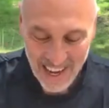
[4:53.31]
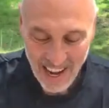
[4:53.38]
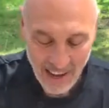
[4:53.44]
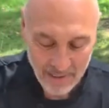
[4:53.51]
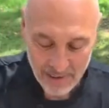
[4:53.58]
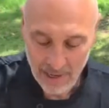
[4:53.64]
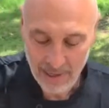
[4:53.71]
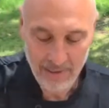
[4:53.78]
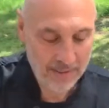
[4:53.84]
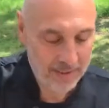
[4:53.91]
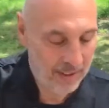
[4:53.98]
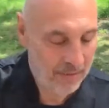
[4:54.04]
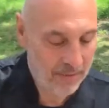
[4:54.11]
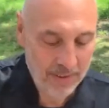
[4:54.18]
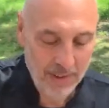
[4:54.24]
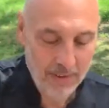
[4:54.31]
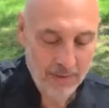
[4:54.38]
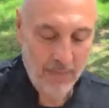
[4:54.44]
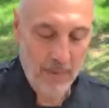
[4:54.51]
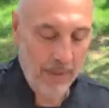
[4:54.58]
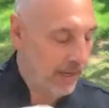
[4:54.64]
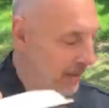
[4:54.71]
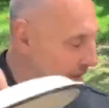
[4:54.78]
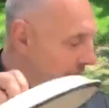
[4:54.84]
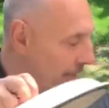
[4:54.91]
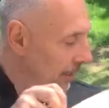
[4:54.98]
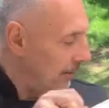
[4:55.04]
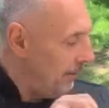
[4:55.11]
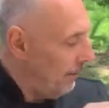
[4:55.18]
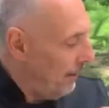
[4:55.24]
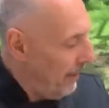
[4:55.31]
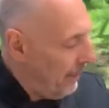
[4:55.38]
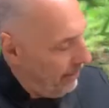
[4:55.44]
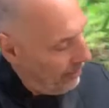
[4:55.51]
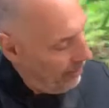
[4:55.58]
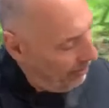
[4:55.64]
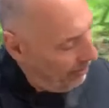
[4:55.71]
Okay, so the first thing we're going to do is I'm